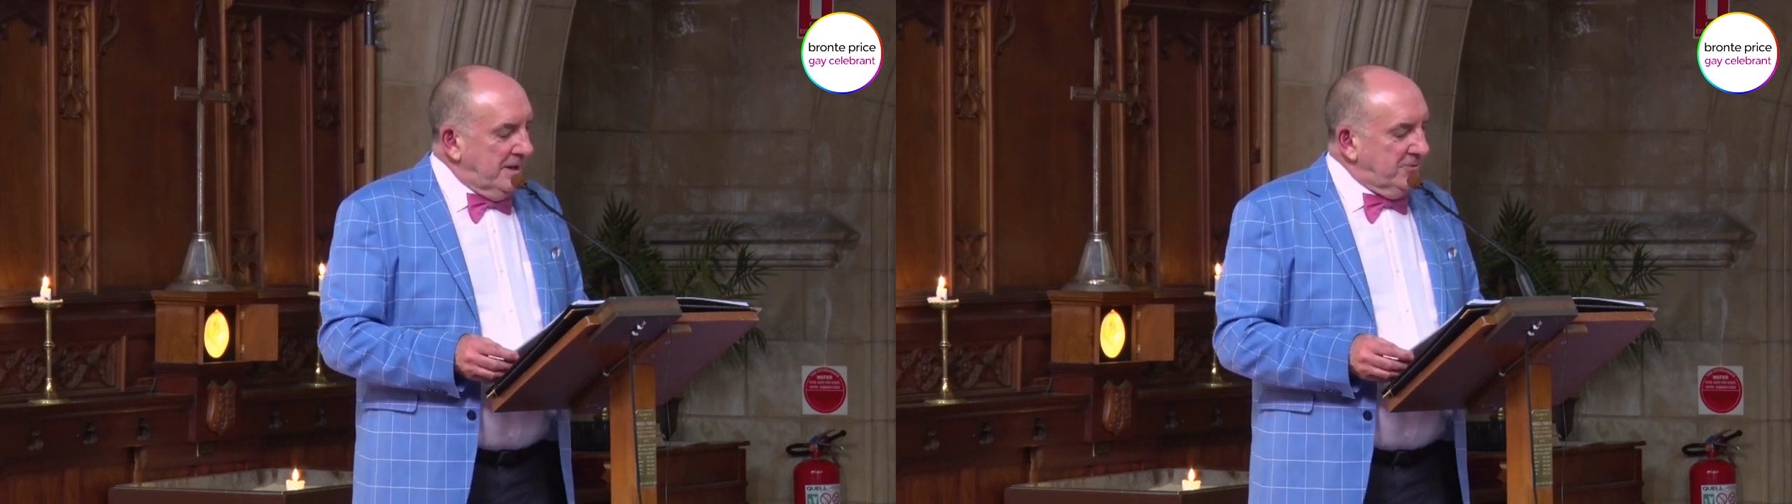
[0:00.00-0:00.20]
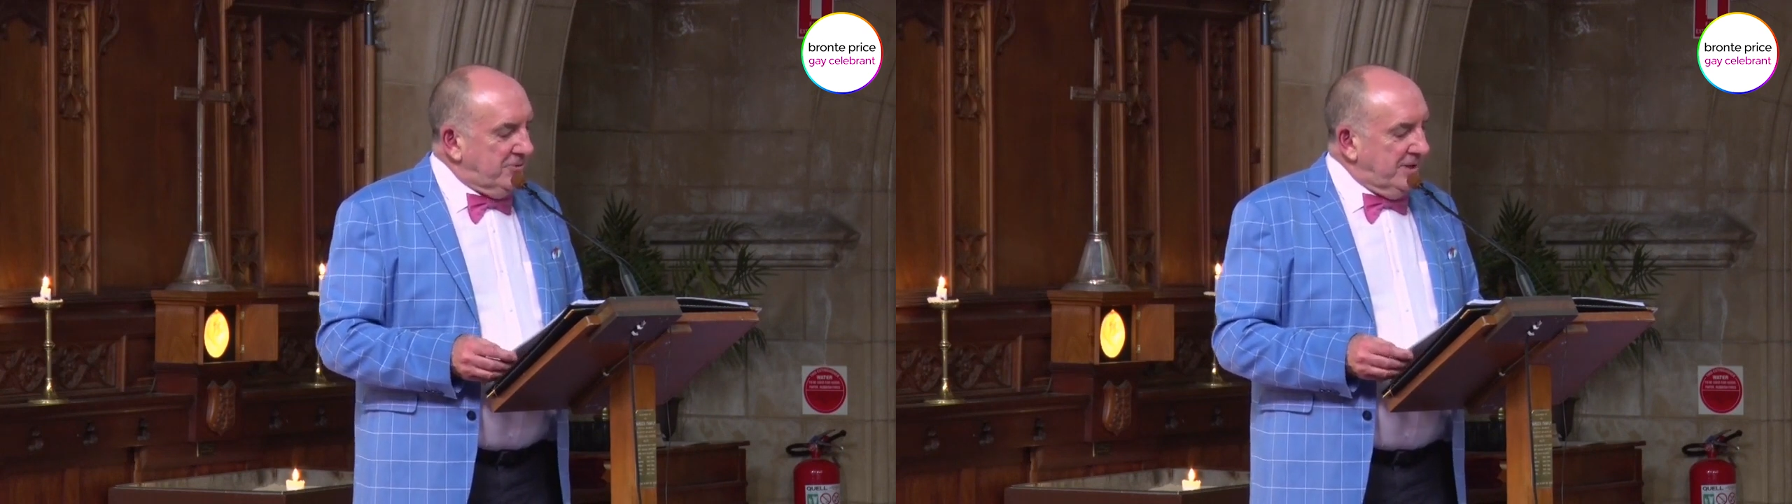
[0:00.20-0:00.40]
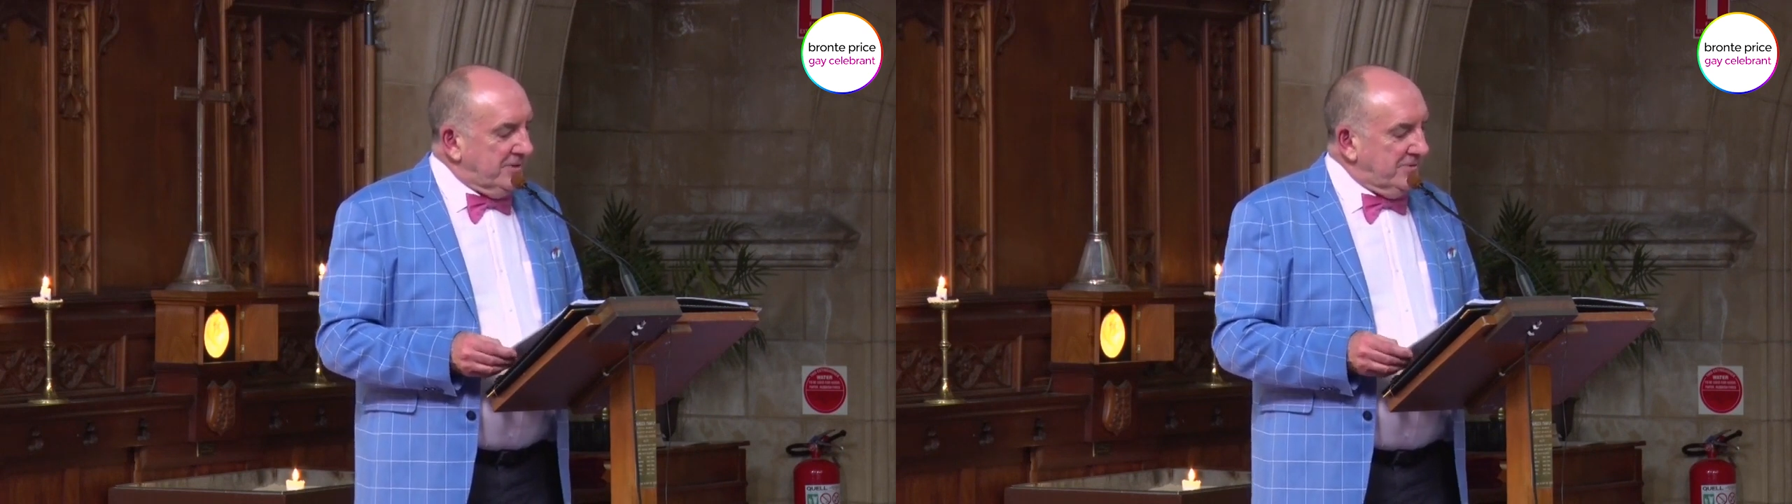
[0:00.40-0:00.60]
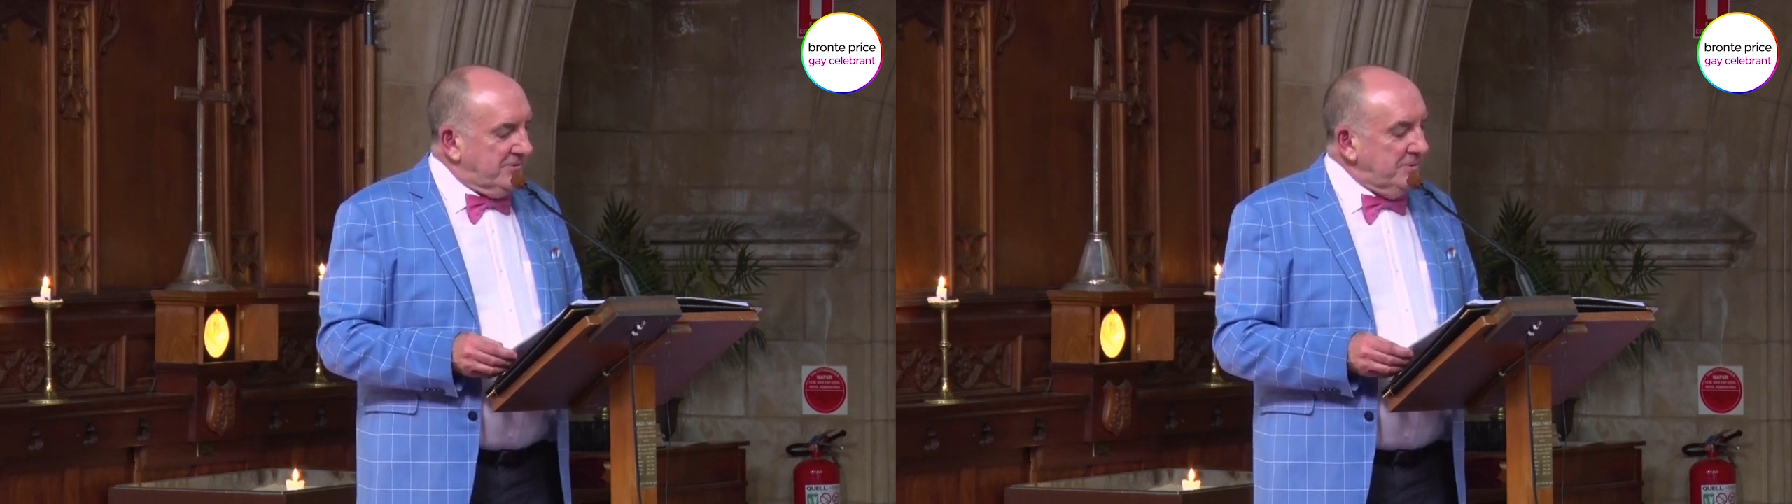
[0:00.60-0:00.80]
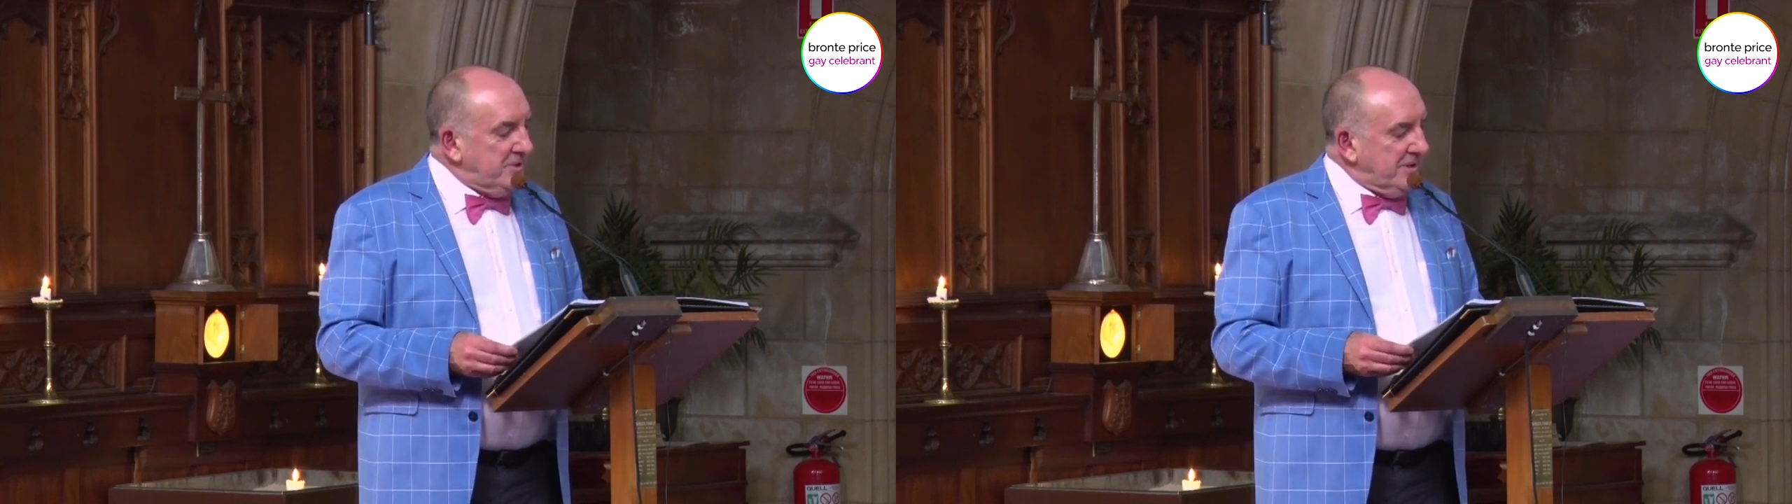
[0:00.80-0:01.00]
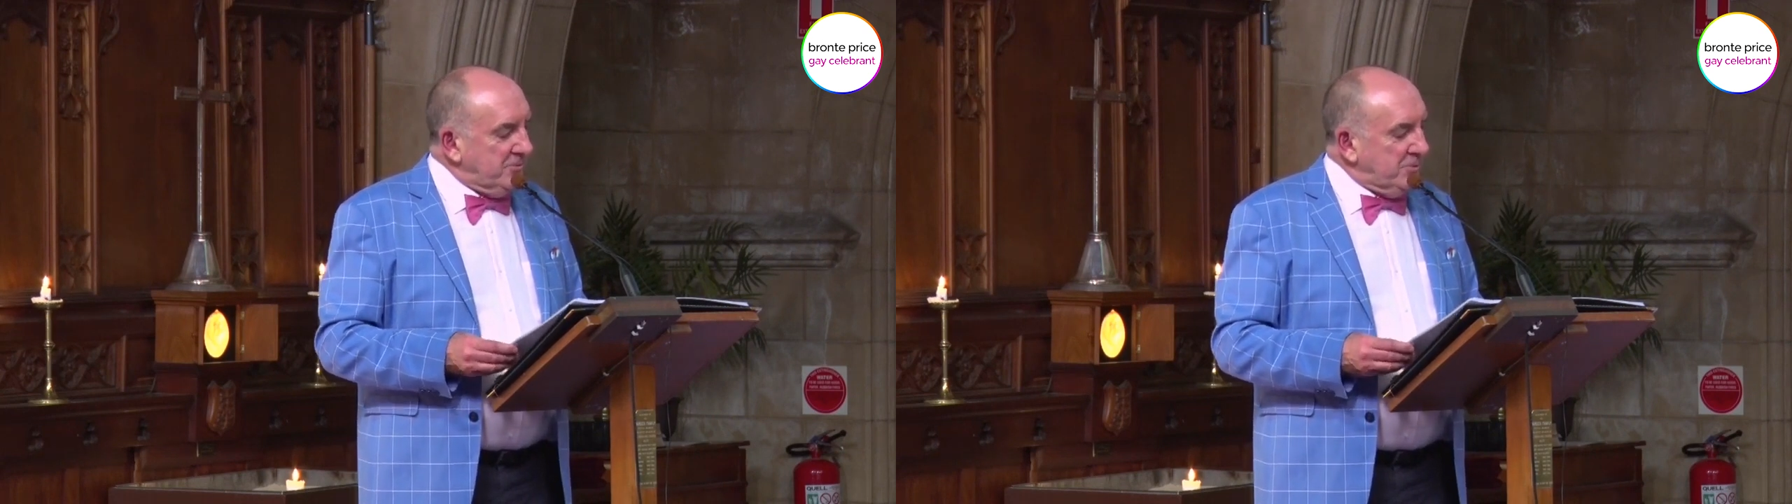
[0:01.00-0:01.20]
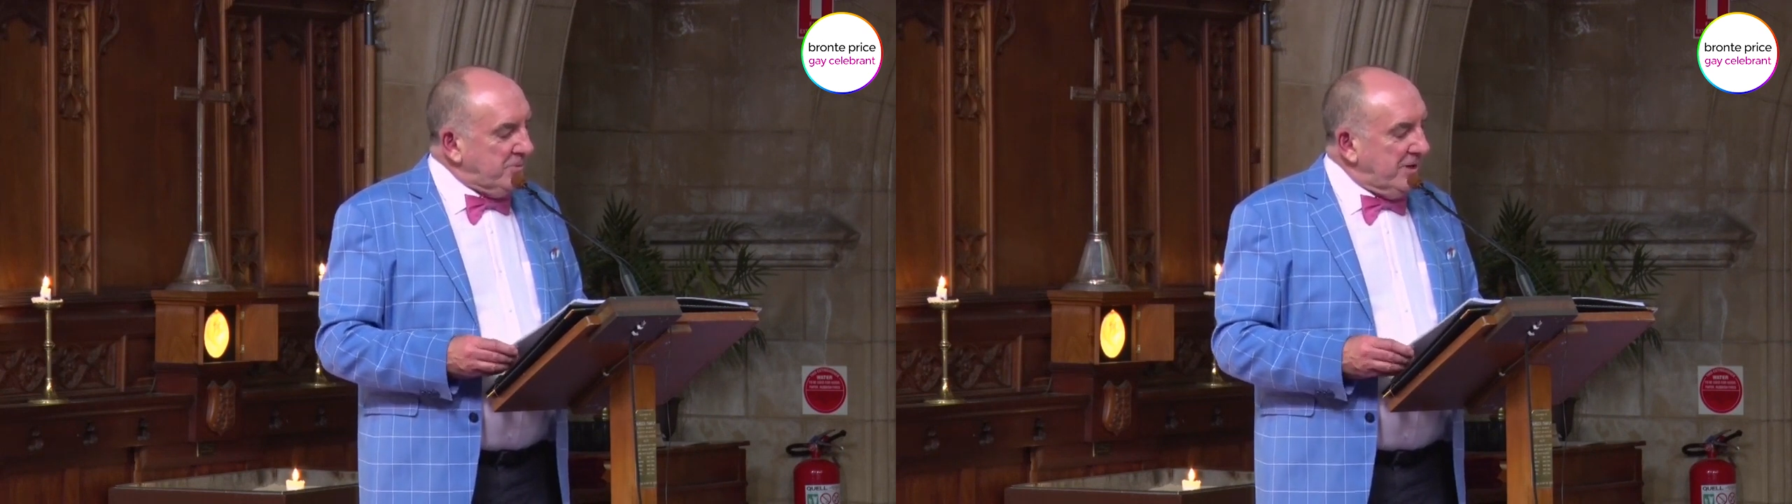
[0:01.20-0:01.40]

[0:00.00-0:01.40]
and she and her siblings were